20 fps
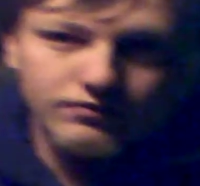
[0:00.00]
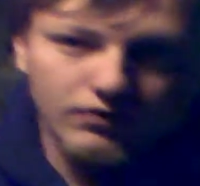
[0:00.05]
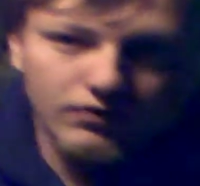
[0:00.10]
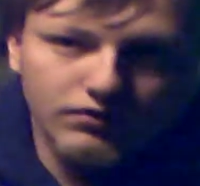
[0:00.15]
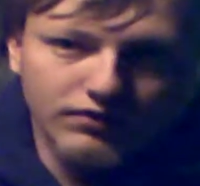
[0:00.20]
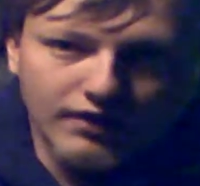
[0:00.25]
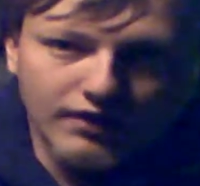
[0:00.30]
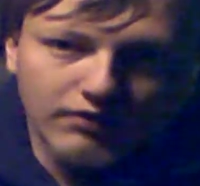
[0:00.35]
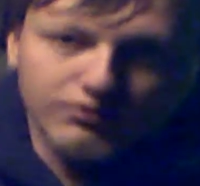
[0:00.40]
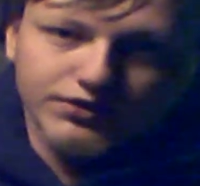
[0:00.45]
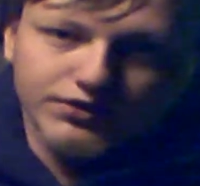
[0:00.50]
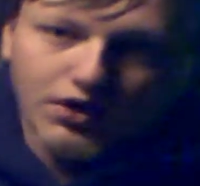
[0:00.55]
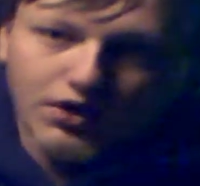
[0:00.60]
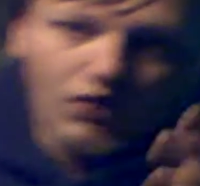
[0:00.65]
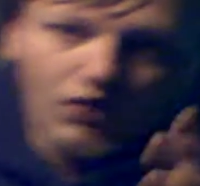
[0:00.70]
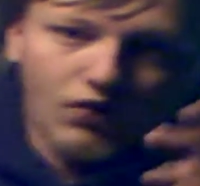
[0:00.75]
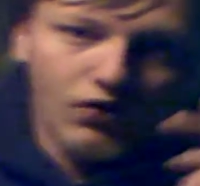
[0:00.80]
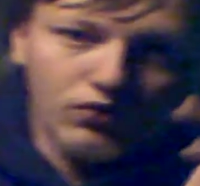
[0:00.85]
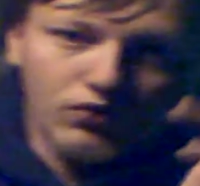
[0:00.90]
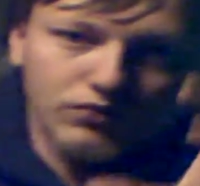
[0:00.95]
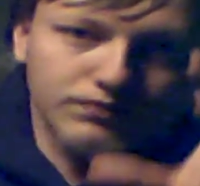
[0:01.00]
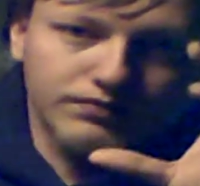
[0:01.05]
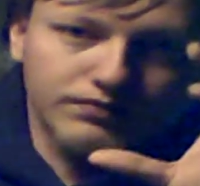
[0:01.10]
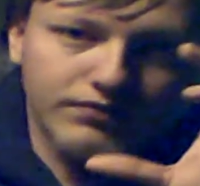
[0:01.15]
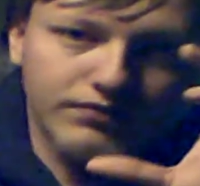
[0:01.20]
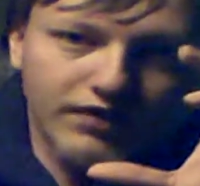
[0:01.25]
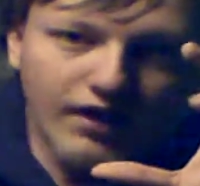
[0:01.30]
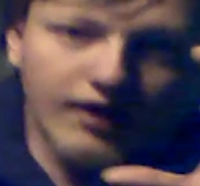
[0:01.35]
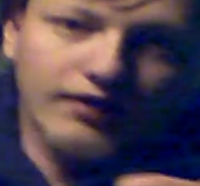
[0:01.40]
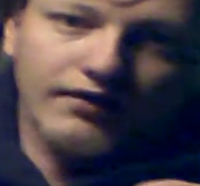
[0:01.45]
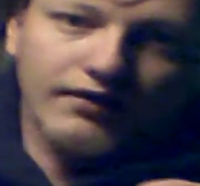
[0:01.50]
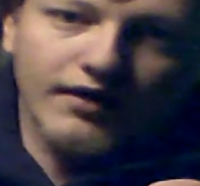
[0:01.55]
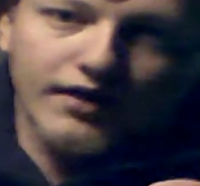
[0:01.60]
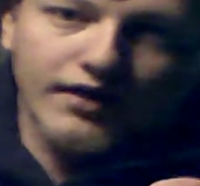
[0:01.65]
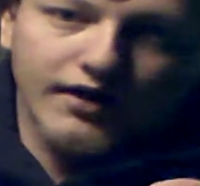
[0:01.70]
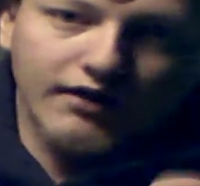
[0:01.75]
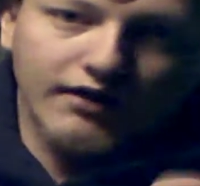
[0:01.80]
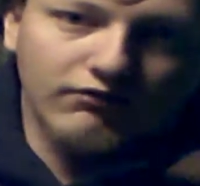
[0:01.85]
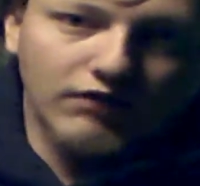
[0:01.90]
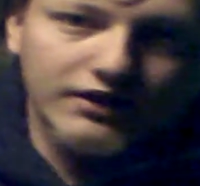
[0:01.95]
There was a whole thing that
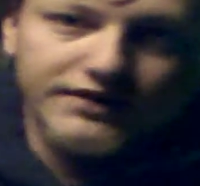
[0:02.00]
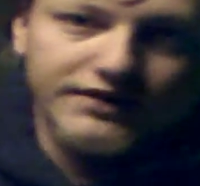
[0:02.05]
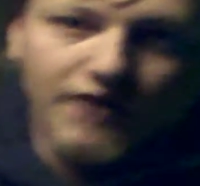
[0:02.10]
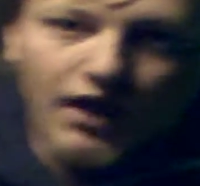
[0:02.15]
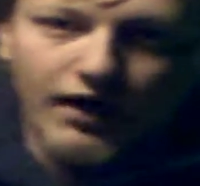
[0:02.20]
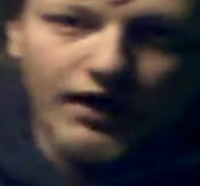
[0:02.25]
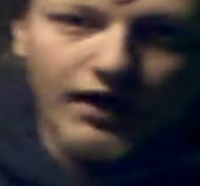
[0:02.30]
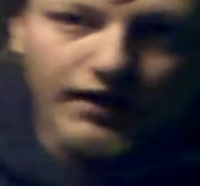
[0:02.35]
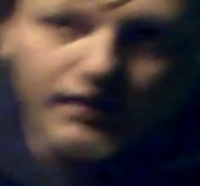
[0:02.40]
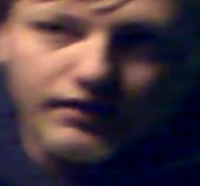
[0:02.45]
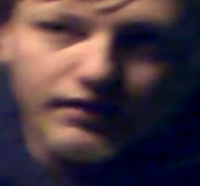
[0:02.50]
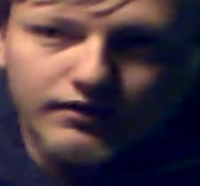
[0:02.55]
he recited.